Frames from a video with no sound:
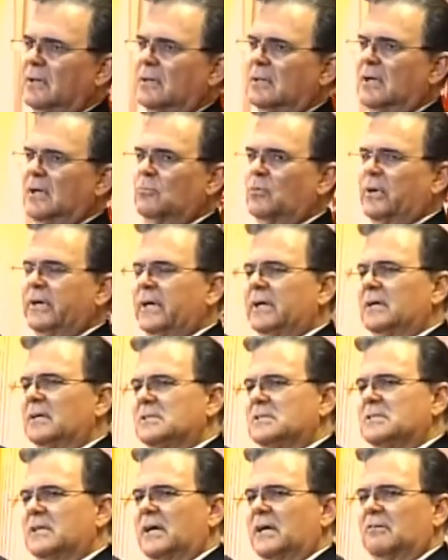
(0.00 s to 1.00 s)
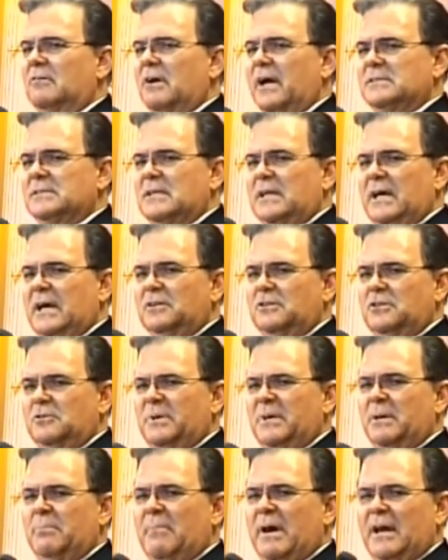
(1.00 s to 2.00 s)
Didn't we heal the sick and raise the dead and do
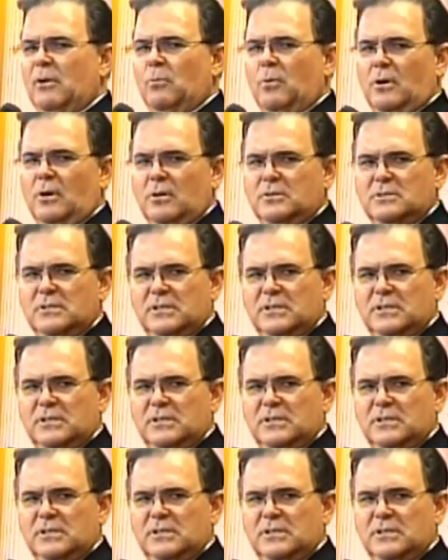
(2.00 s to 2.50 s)
many mighty works?